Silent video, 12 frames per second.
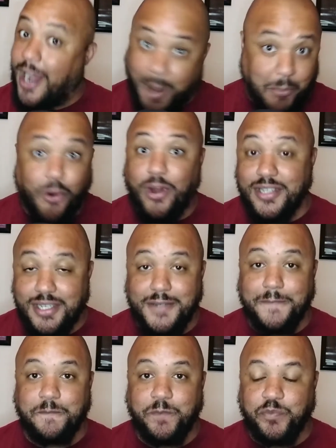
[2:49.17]
I'm all
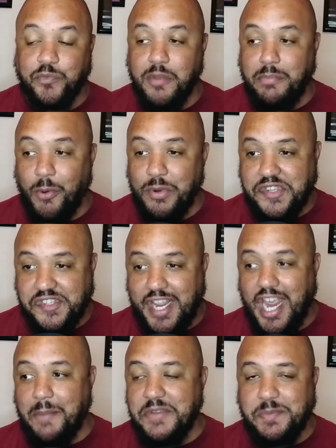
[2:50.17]
in. But when
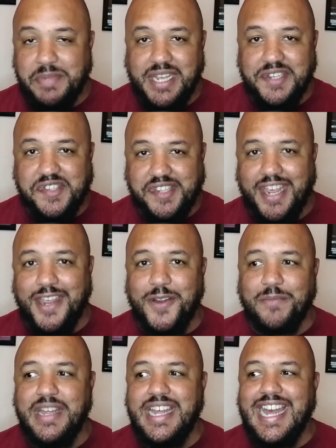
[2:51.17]
Sam is being
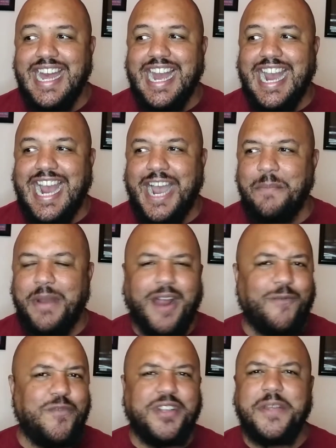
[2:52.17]
Sam, I'm
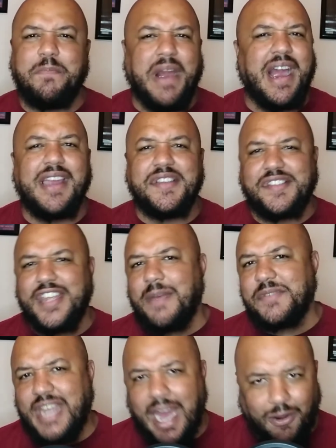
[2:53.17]
not really buying
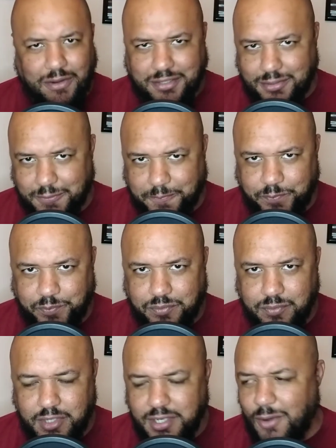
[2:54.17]
Sam's character.
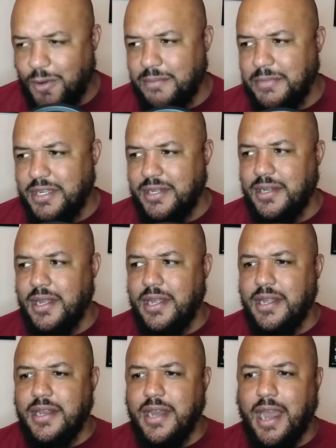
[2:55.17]
You know what I mean?
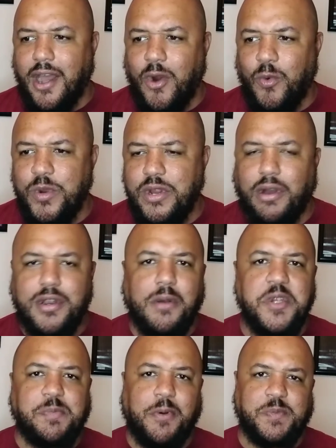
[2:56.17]
Now, we all know
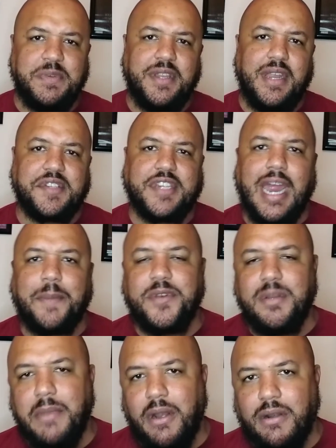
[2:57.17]
he's supposed to be the next
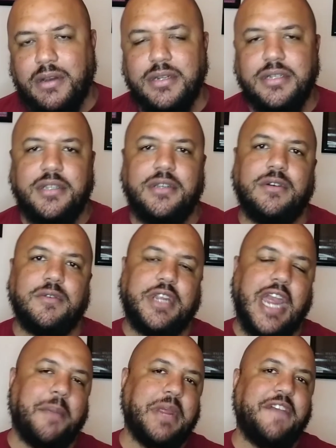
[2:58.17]
Captain America. You know,
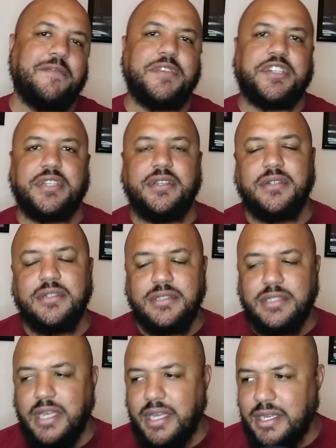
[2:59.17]
Cap gave him the
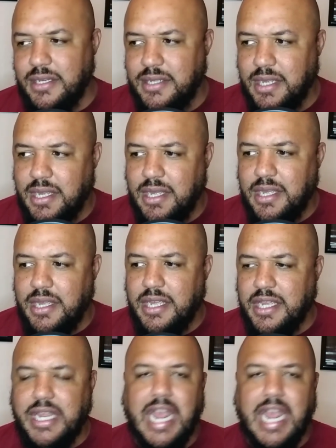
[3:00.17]
shield and he